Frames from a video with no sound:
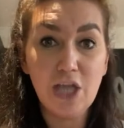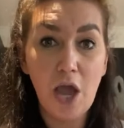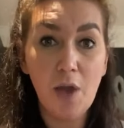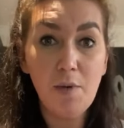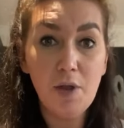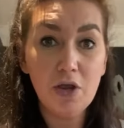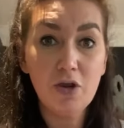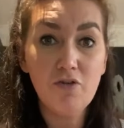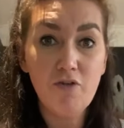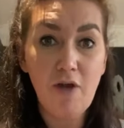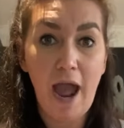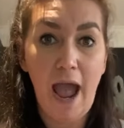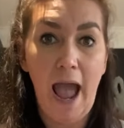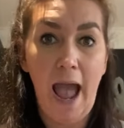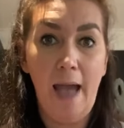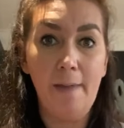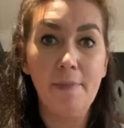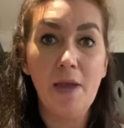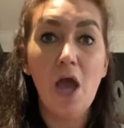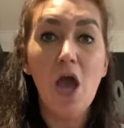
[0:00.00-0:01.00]
Go on
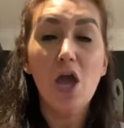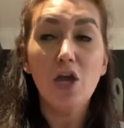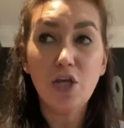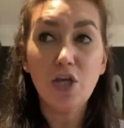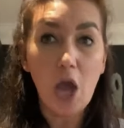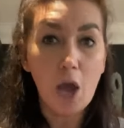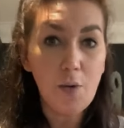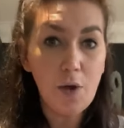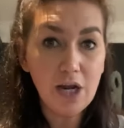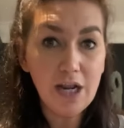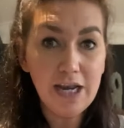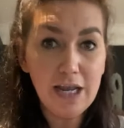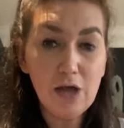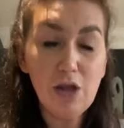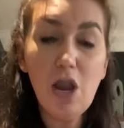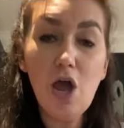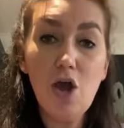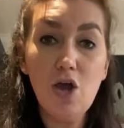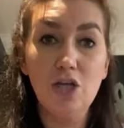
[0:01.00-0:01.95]
a little